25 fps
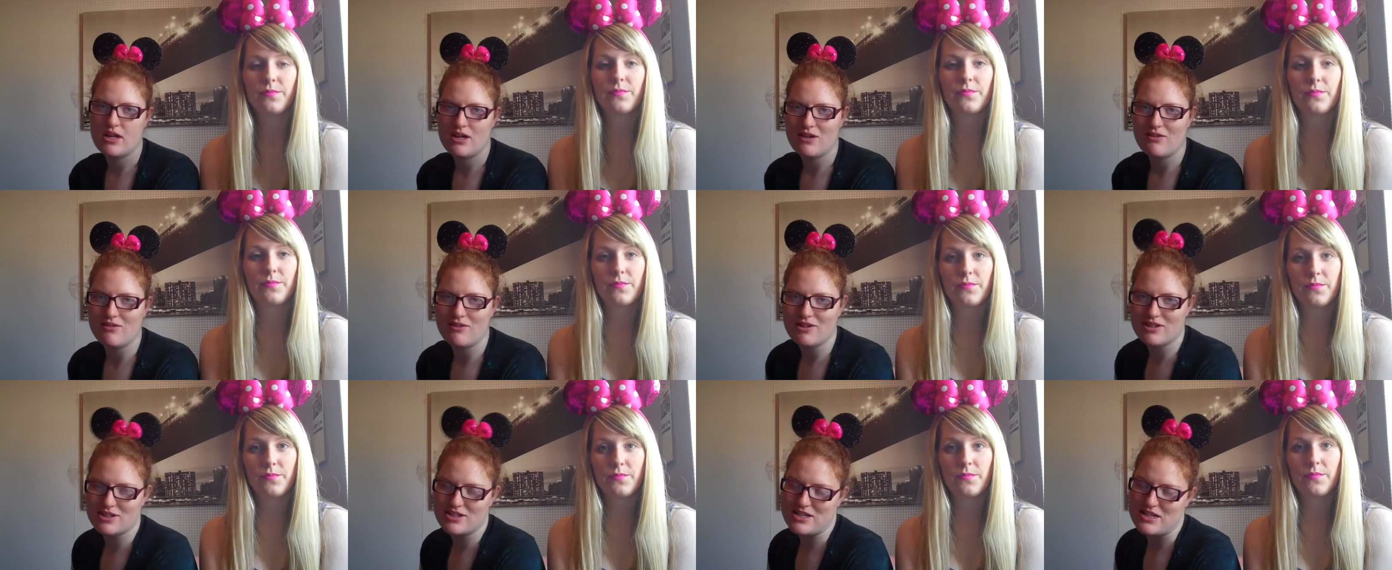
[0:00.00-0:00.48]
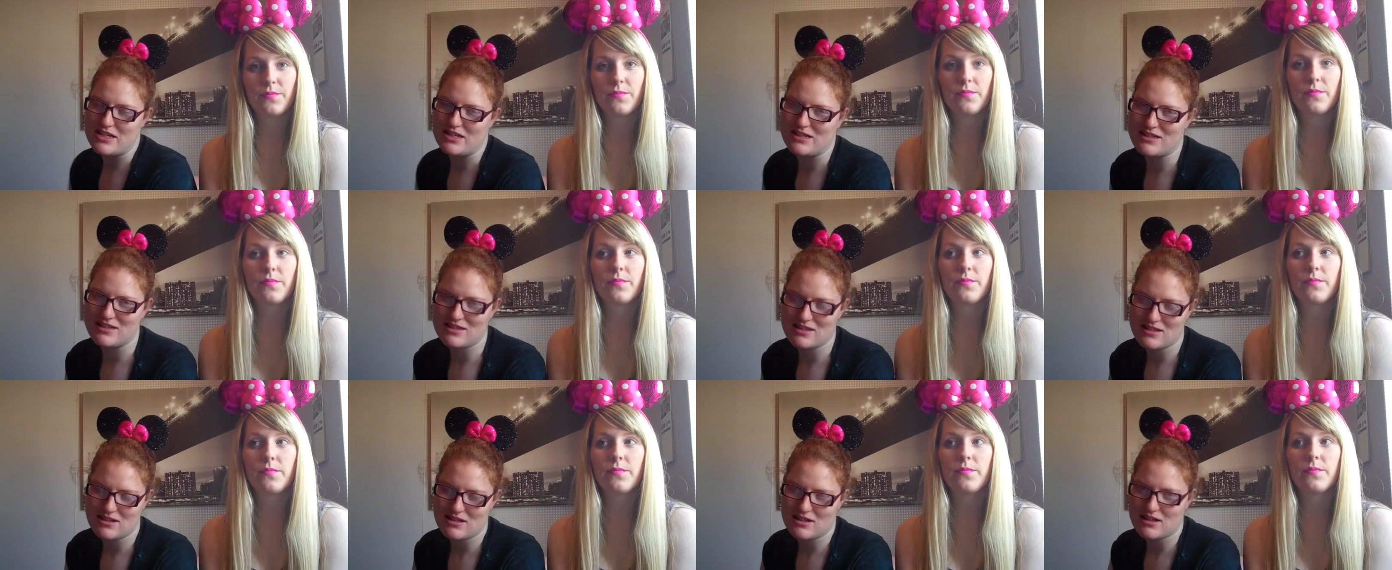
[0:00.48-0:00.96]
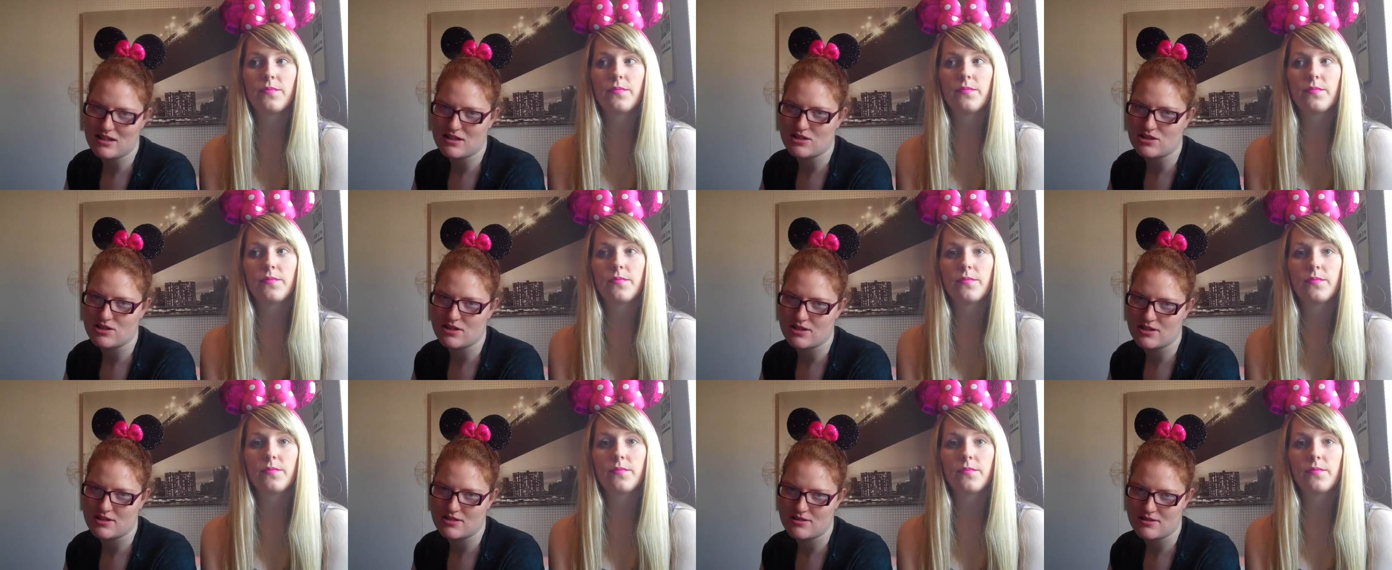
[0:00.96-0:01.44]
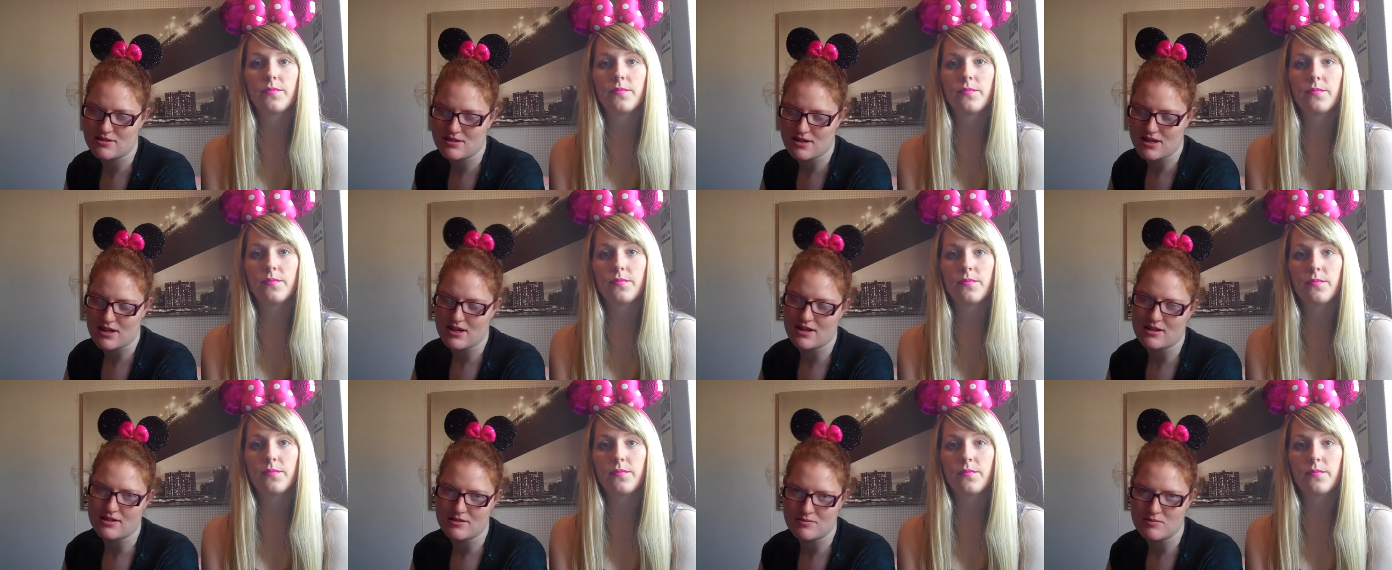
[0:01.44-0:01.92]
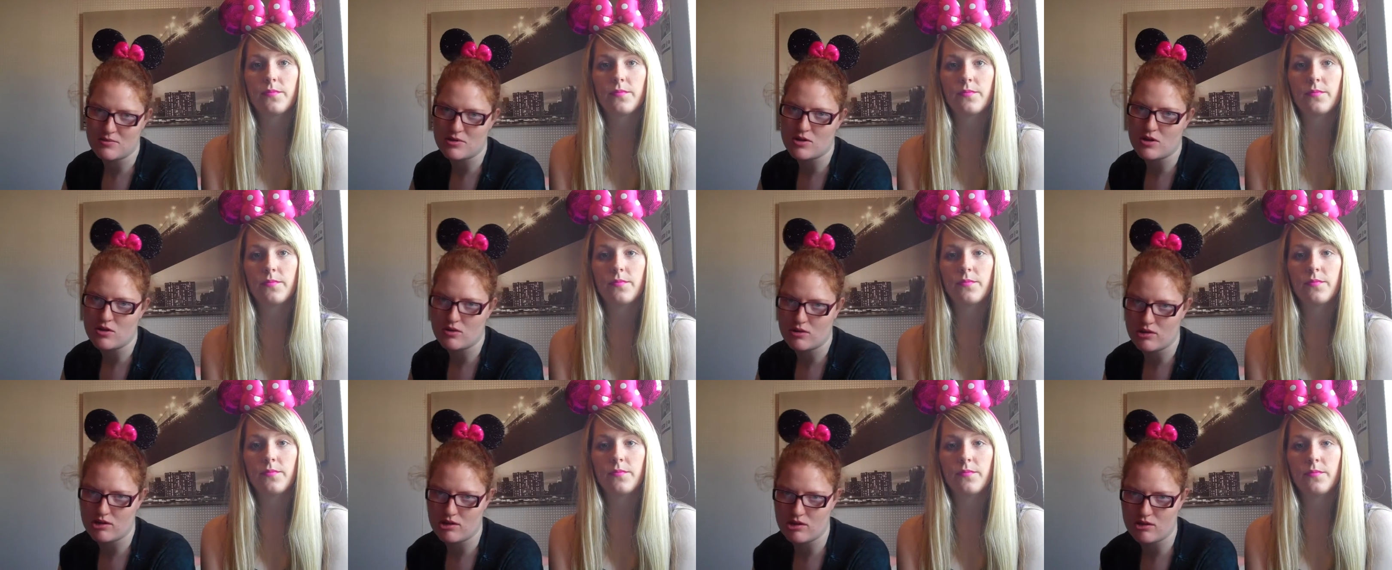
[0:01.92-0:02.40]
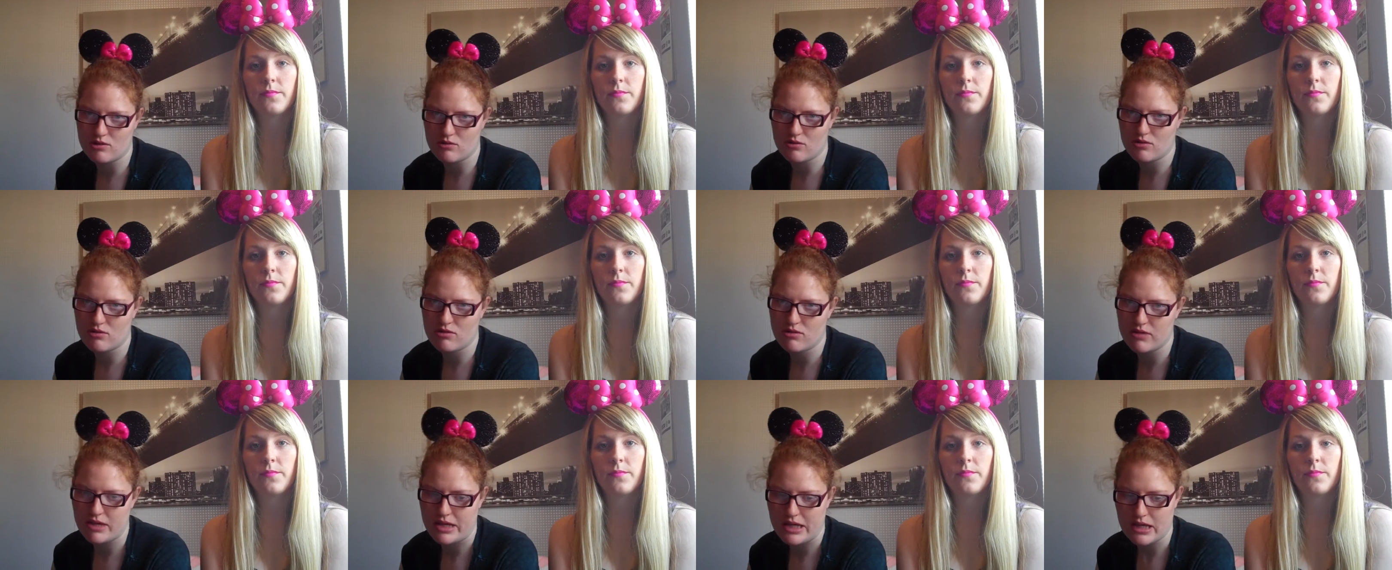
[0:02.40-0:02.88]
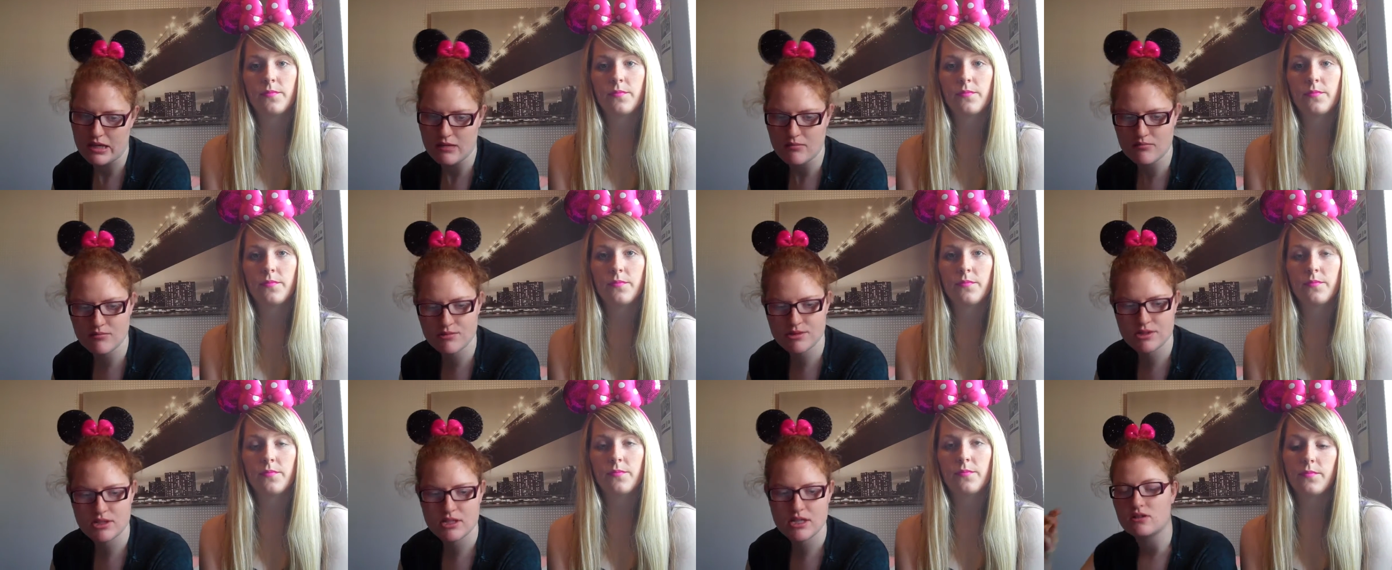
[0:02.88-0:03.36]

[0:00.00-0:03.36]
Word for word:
Speaker 1: which is, as it says, Pinocchio themed.